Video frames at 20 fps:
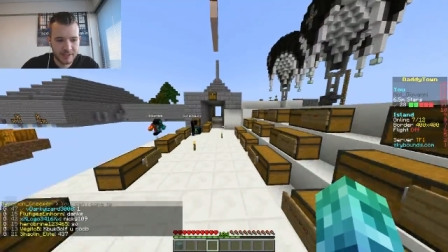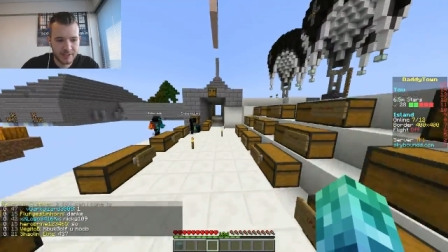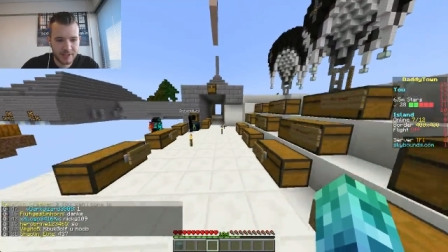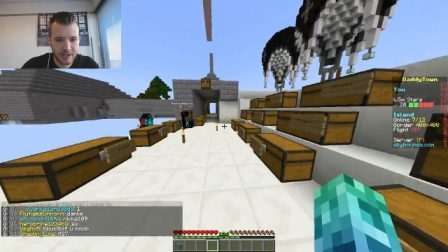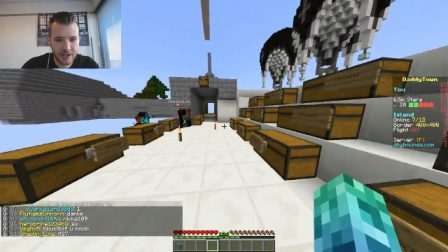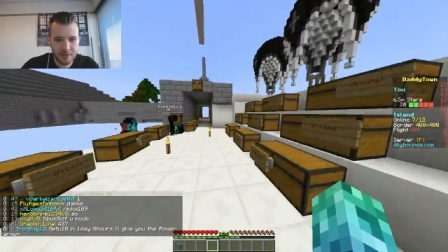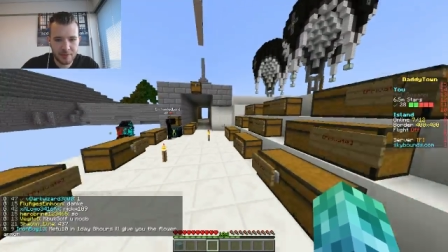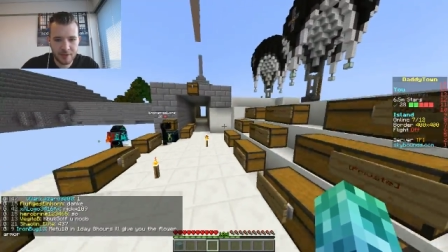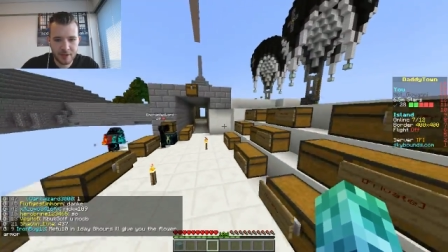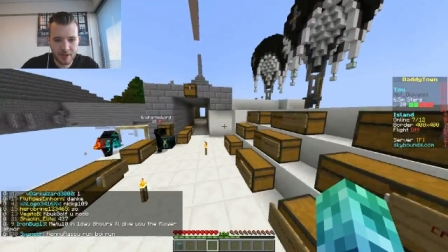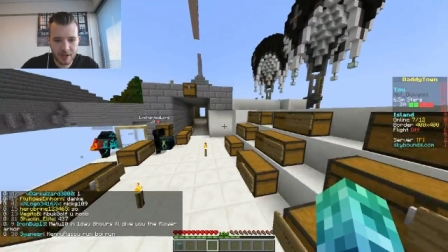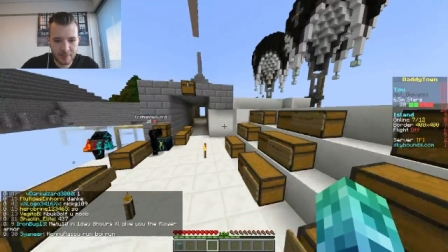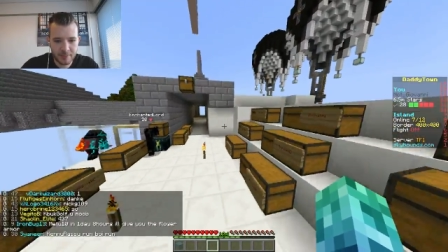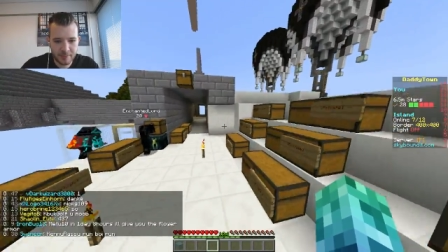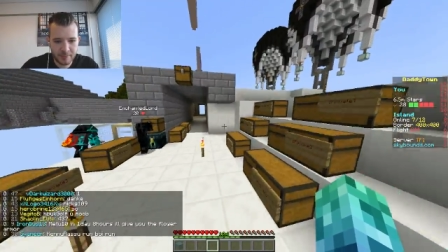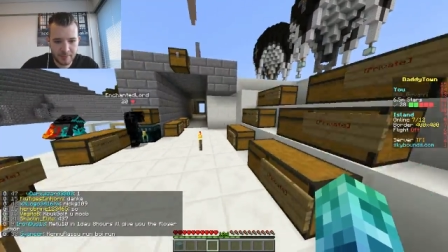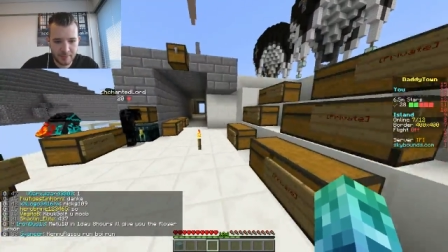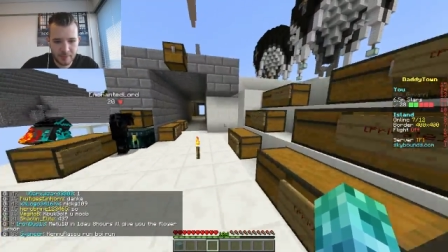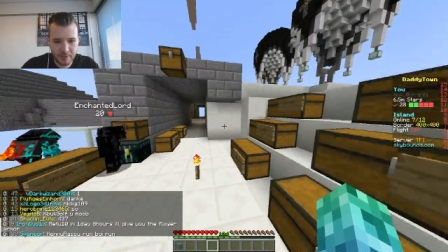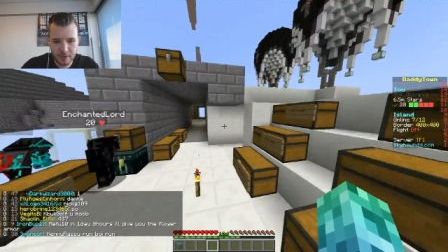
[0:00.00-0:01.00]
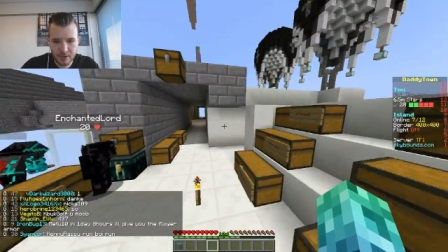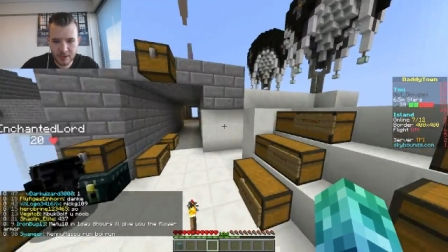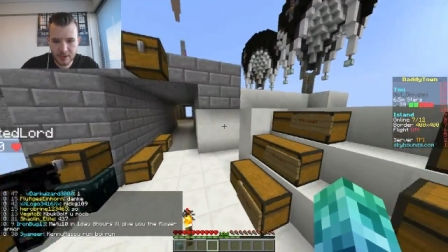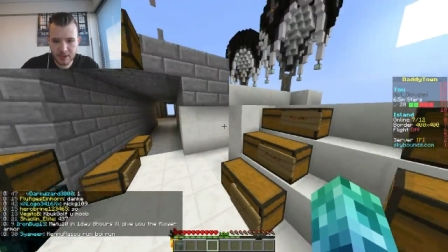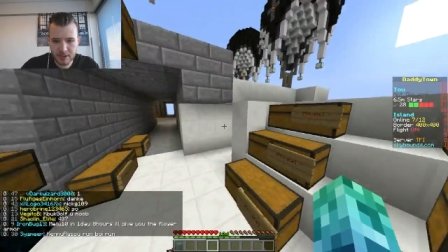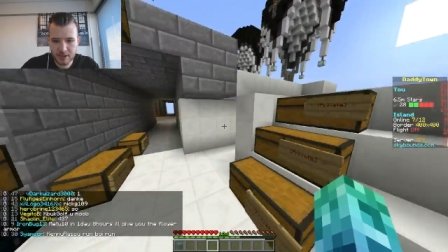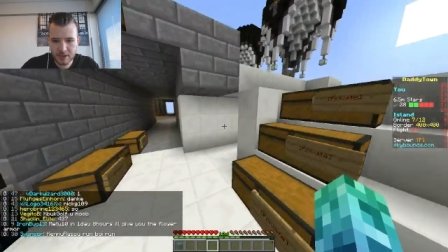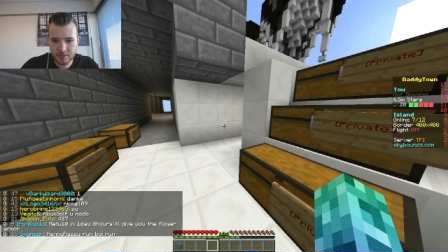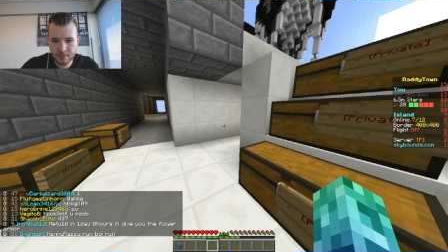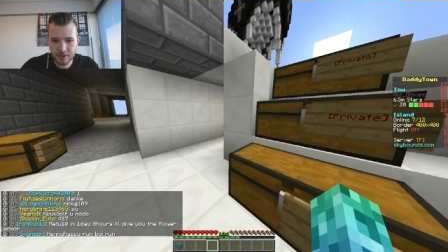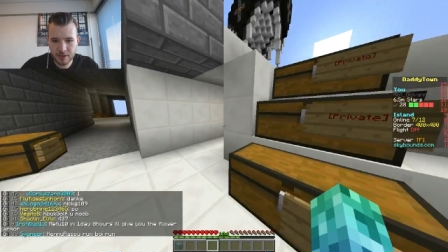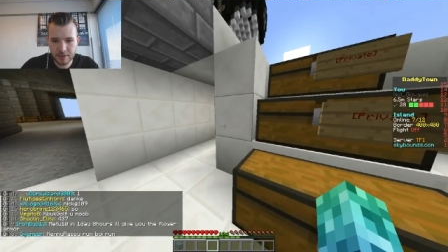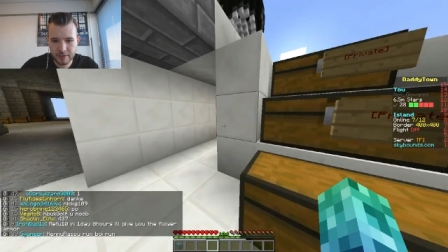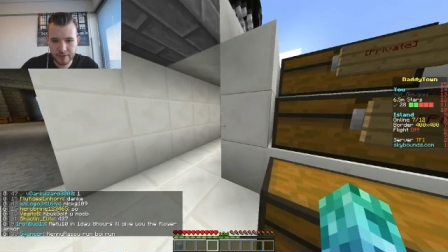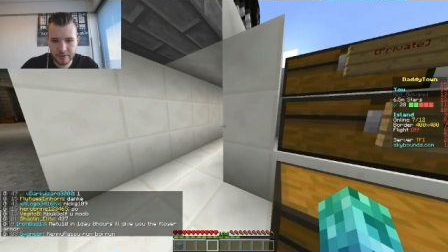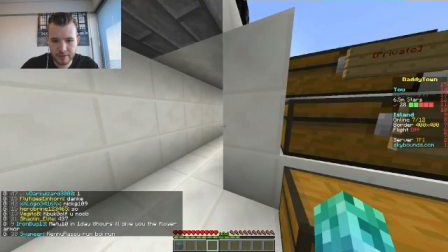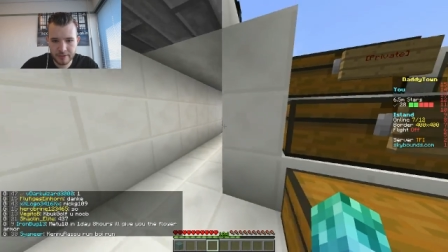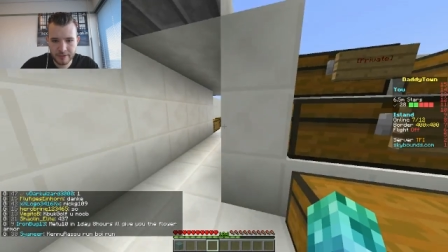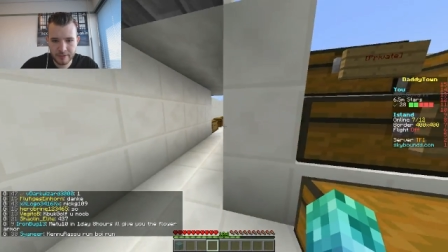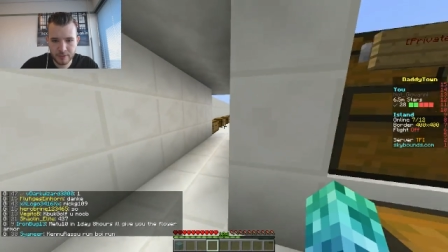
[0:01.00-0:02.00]
Okay. Now I'm uh,
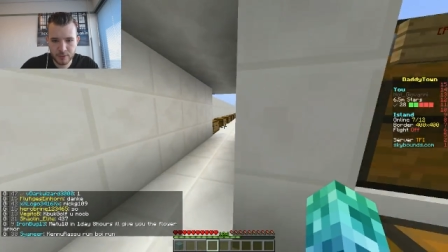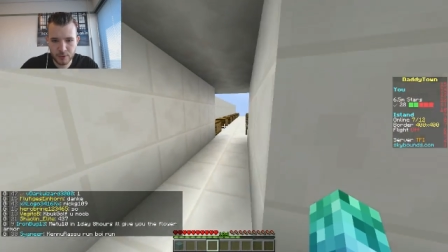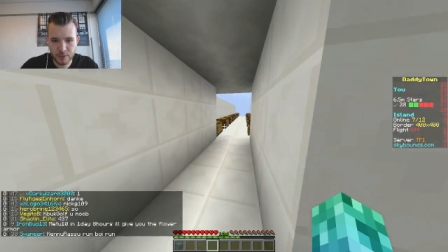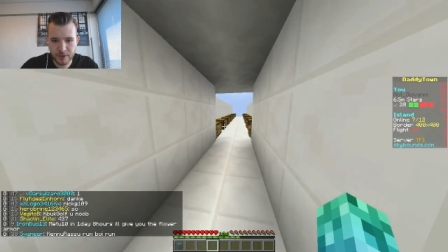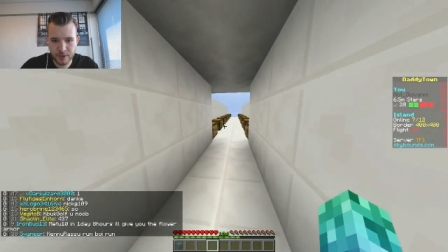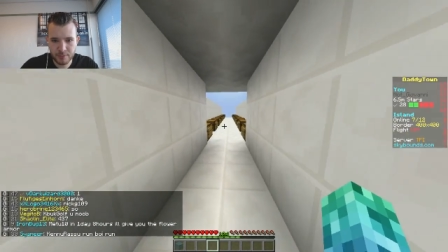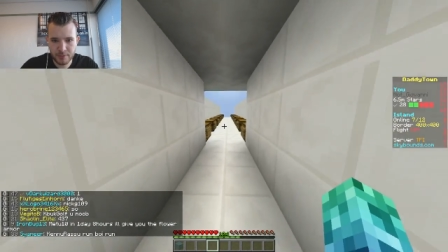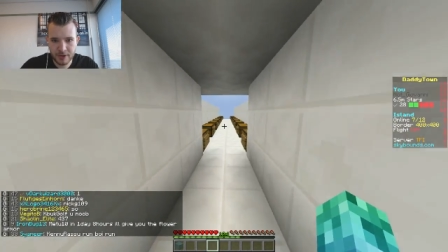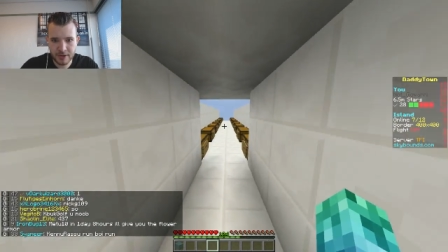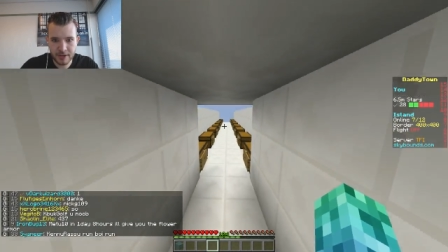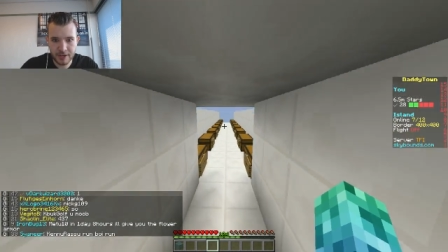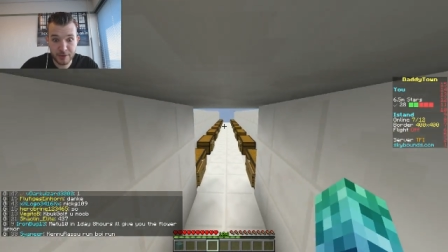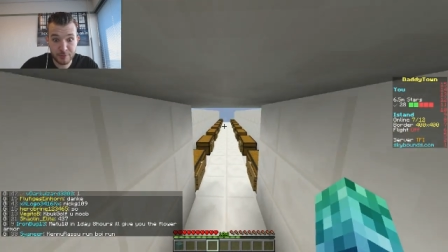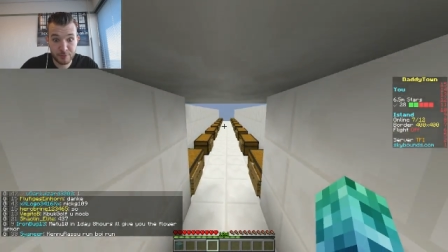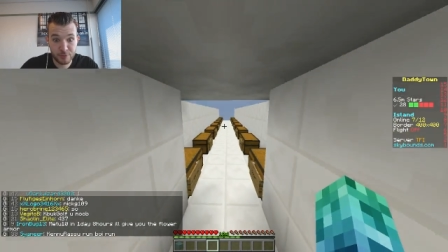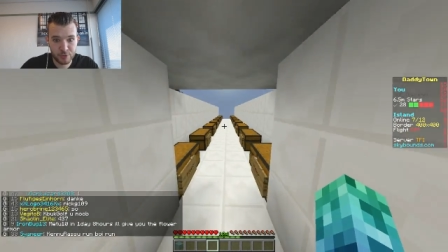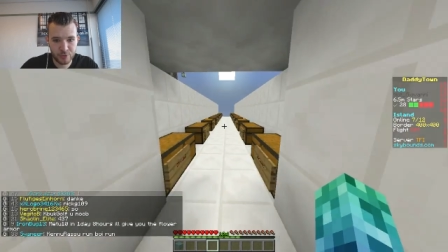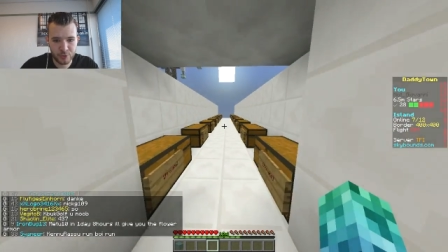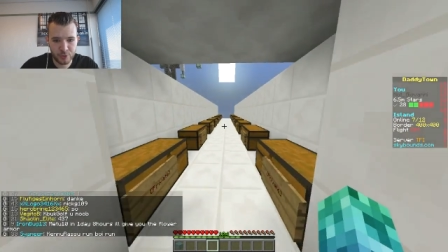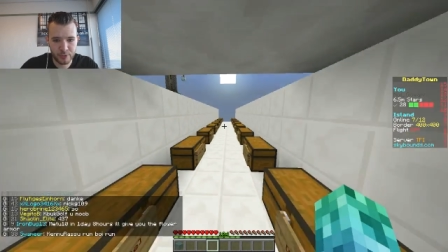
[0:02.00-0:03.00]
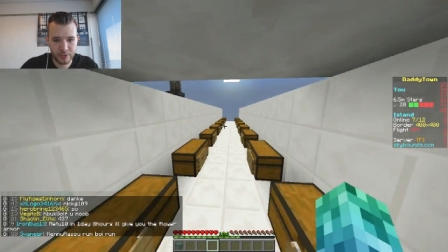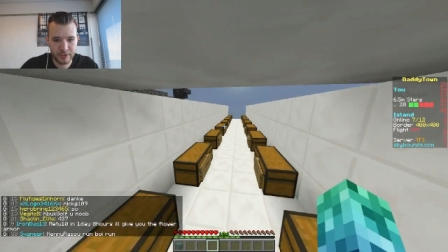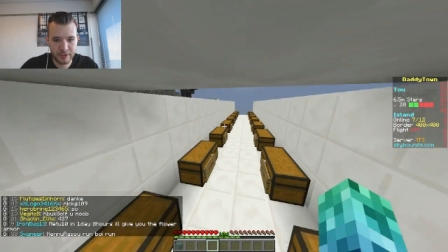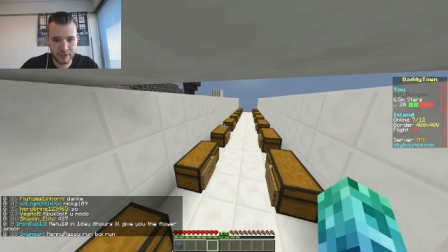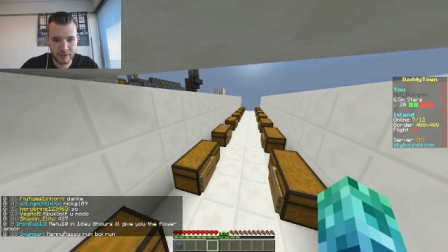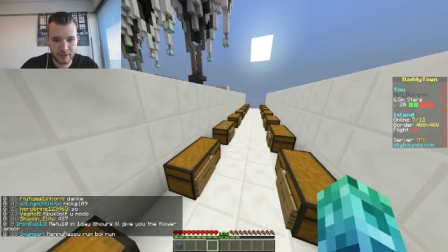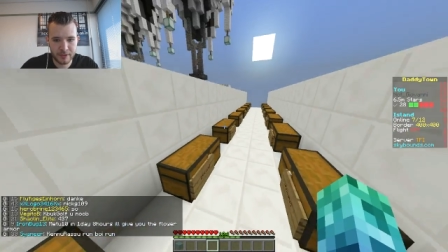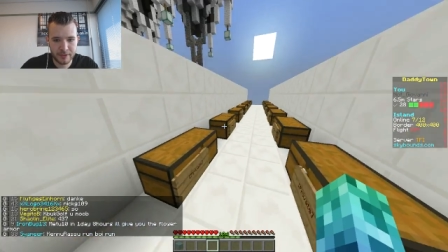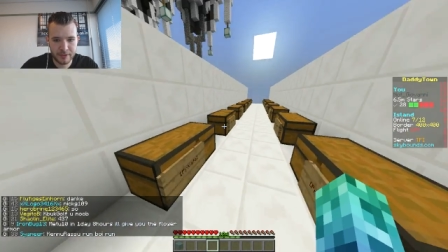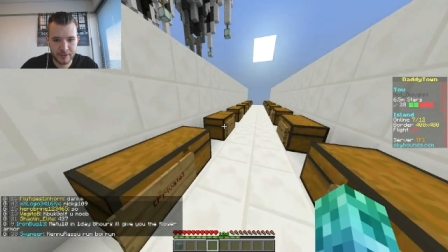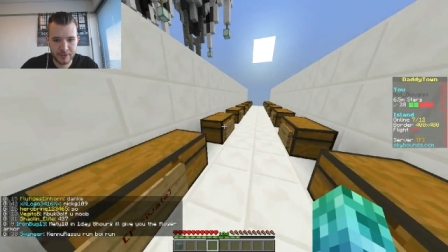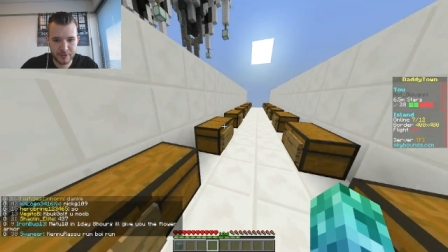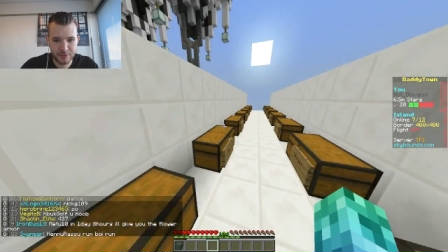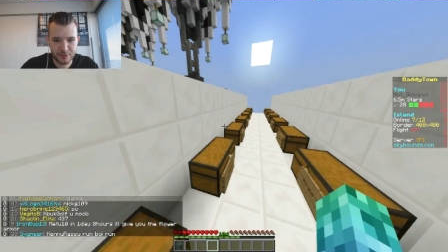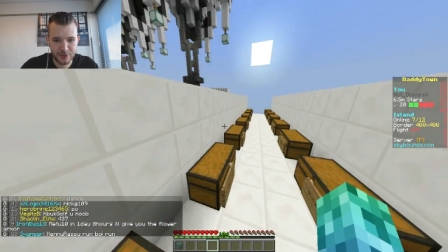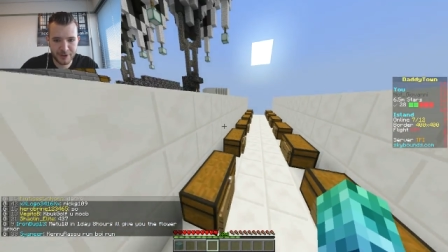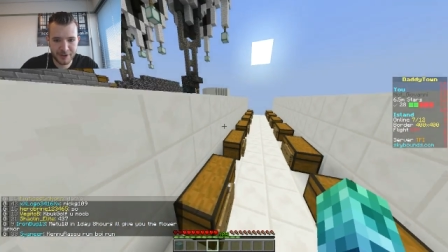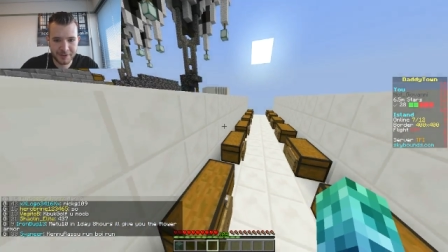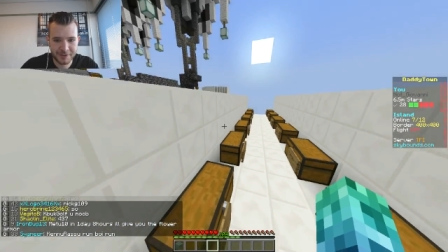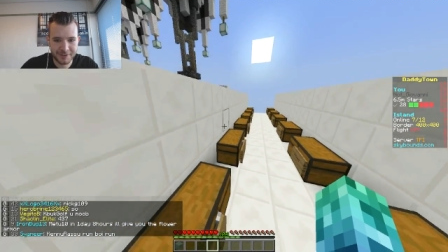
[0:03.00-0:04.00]
storing my emerald ore seeds
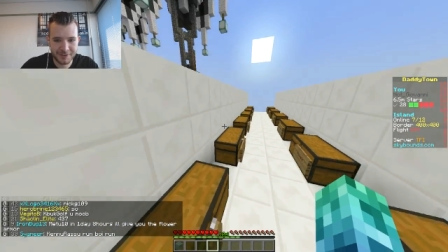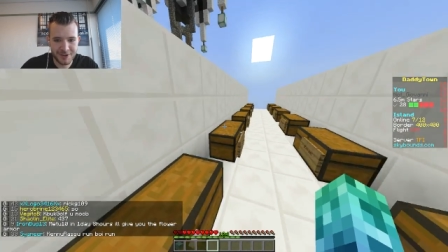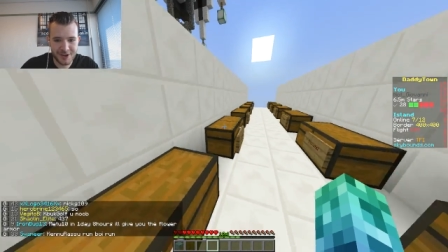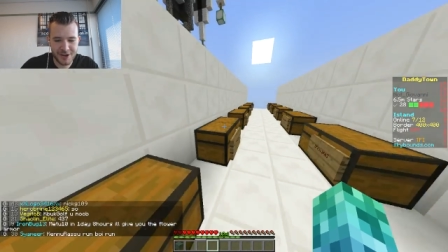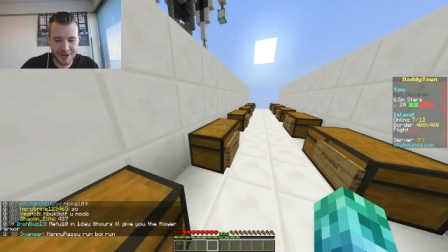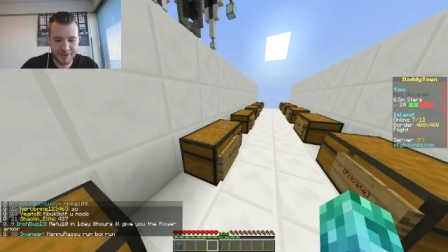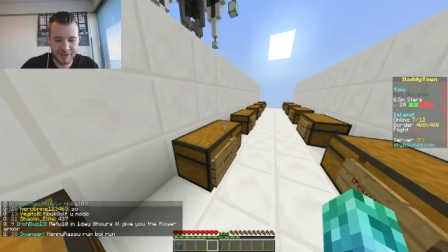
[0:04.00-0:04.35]
and the rest.